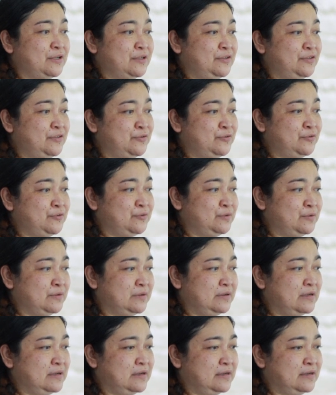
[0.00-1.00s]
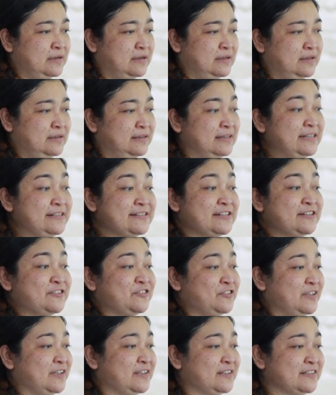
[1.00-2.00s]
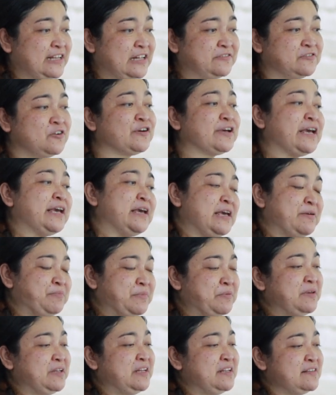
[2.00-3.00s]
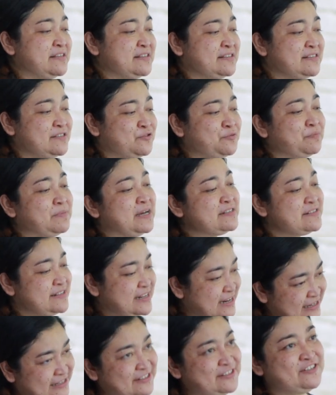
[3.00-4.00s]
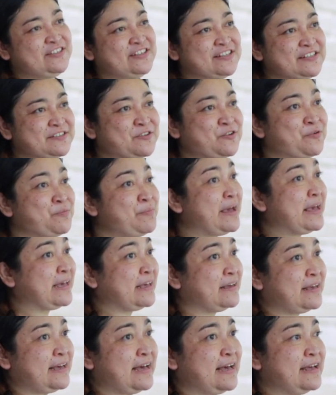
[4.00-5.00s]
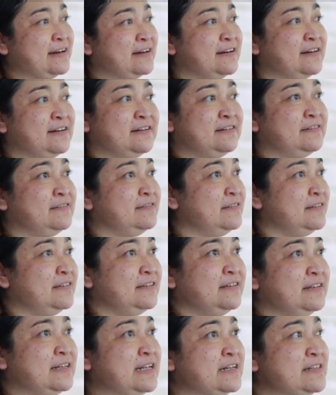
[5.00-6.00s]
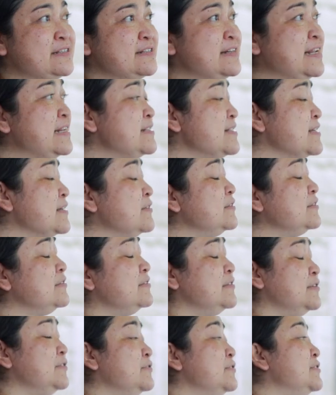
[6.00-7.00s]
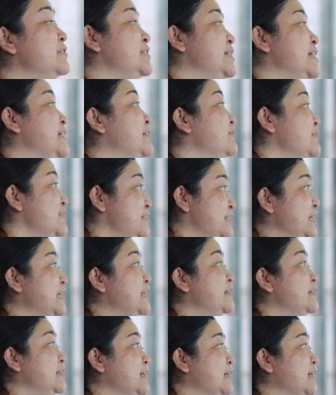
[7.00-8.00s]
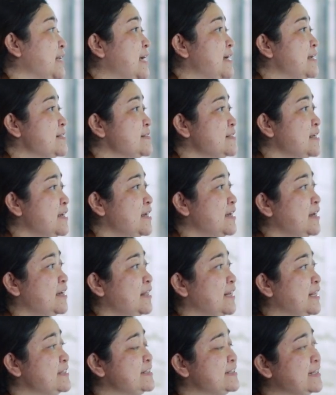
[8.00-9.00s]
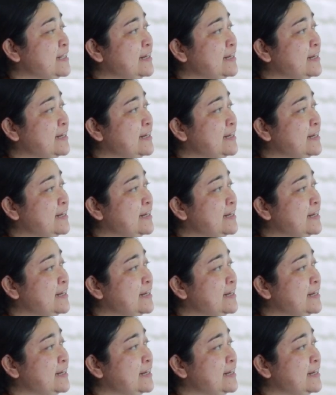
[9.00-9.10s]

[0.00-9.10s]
listen to yourself. Okay, maybe this is too much. Then you just go back, and that's a good thing to see in the class. Let's